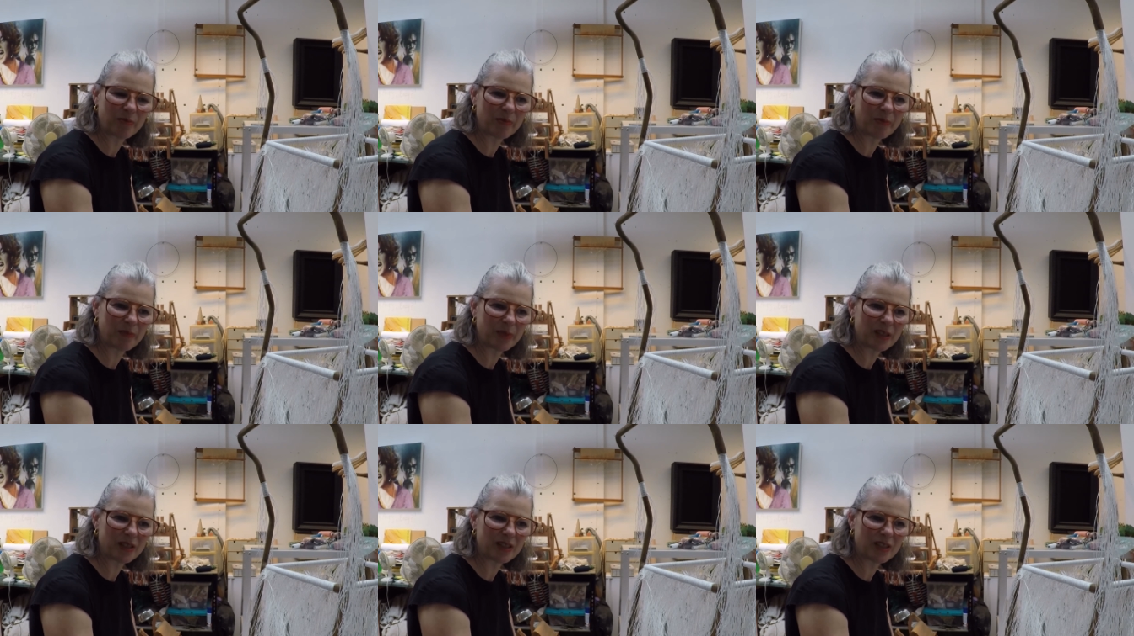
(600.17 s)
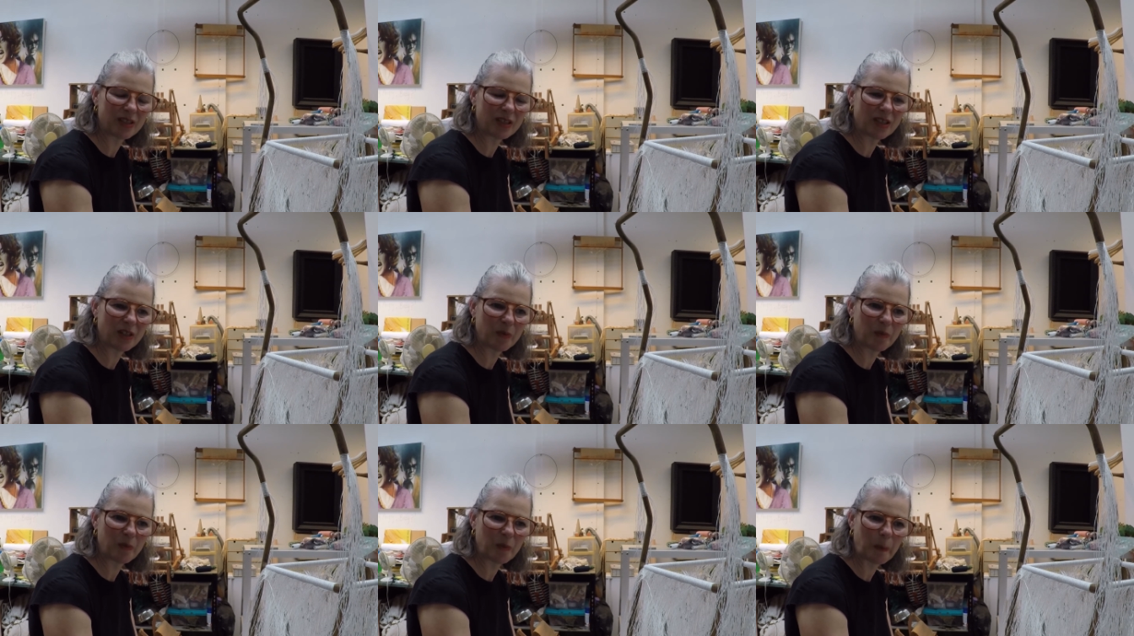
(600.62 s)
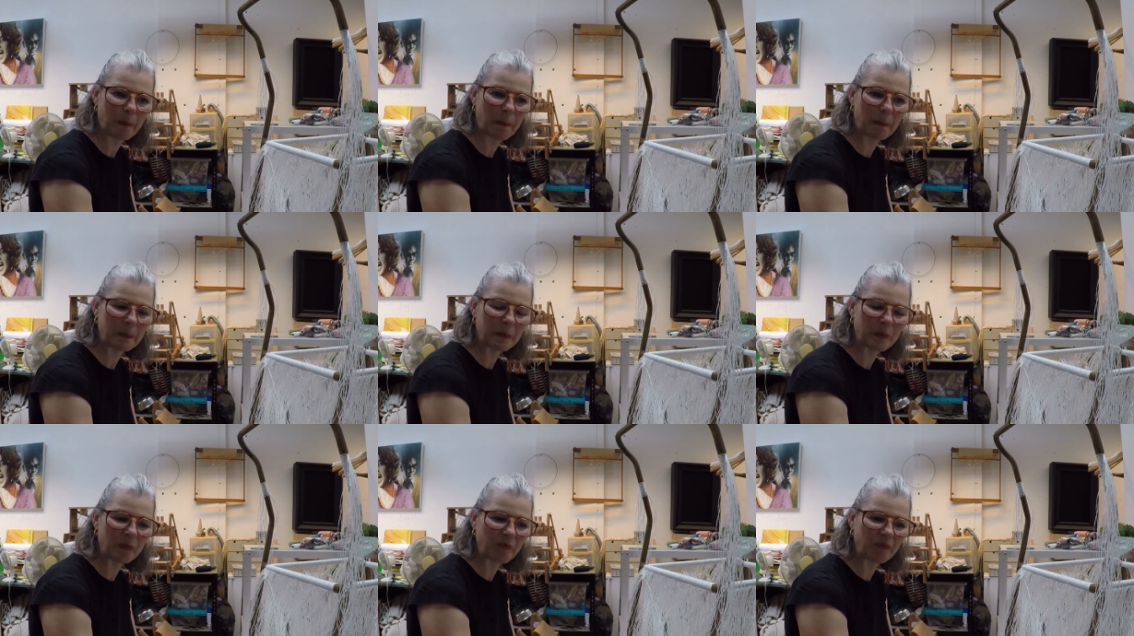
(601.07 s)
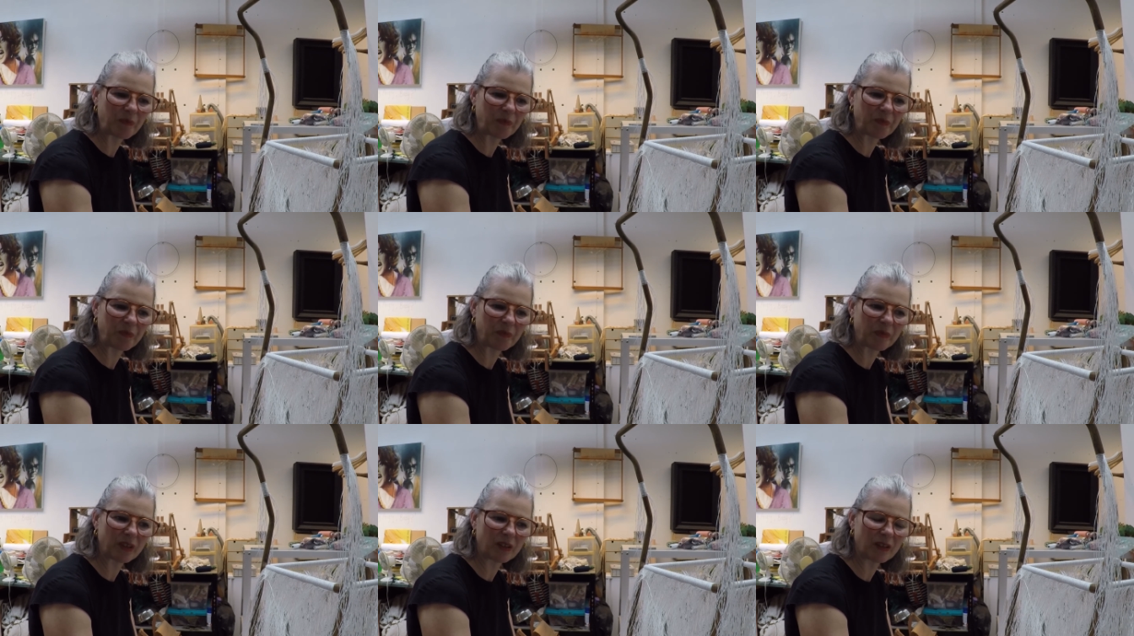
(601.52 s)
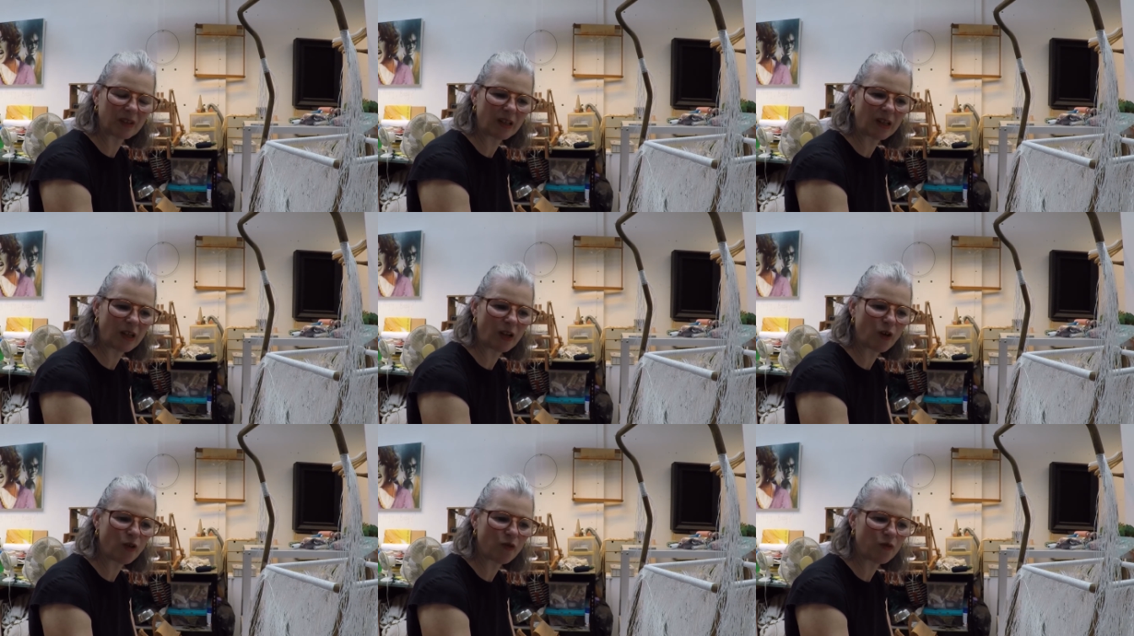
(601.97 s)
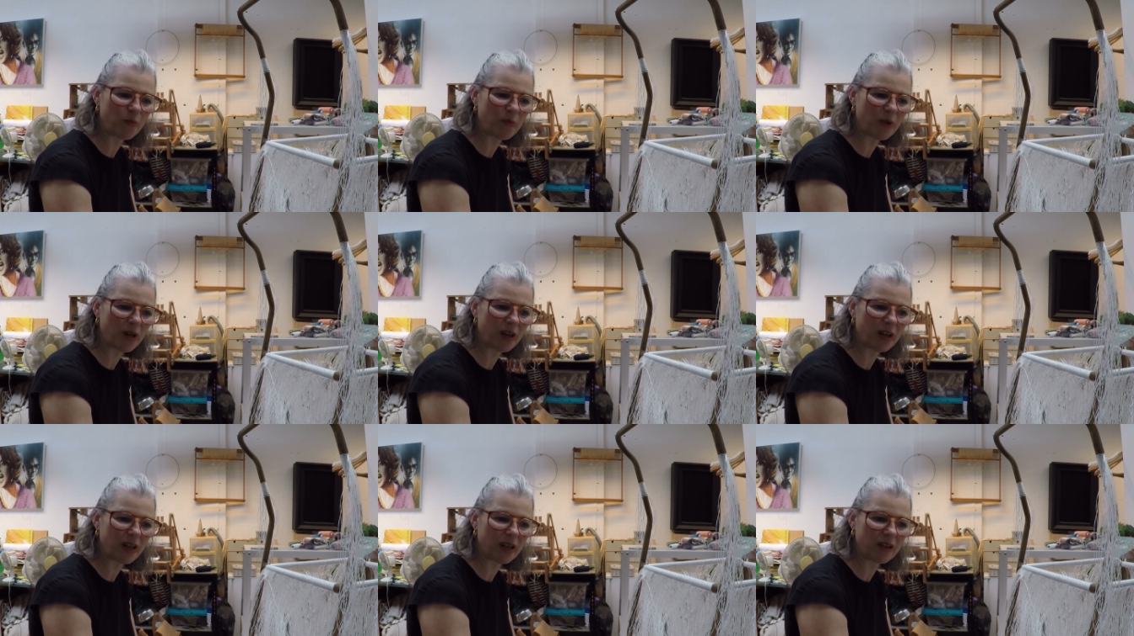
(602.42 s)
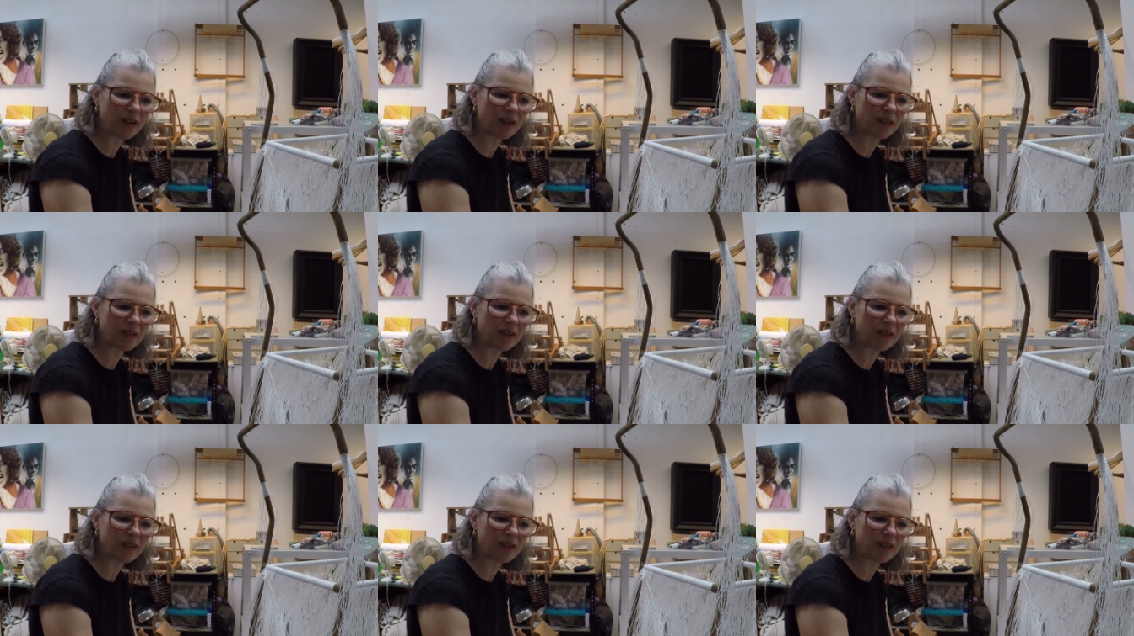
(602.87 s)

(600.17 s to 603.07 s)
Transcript: But a lot of my